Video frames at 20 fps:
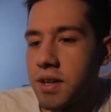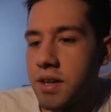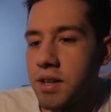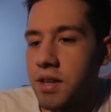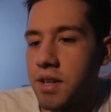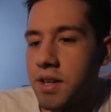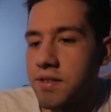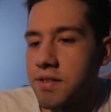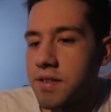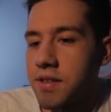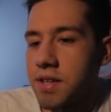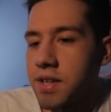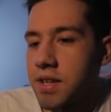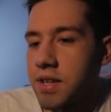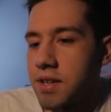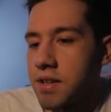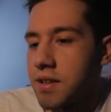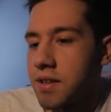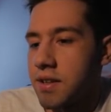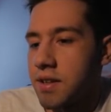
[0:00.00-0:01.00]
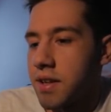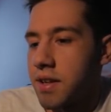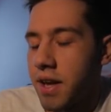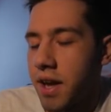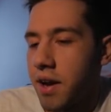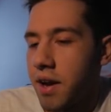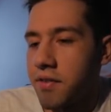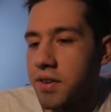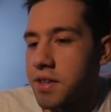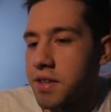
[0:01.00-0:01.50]
Glusty and
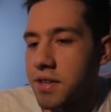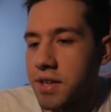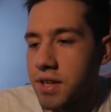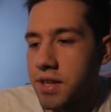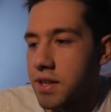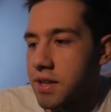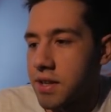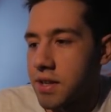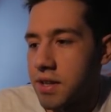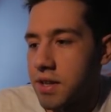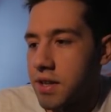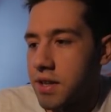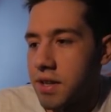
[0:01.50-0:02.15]
everything.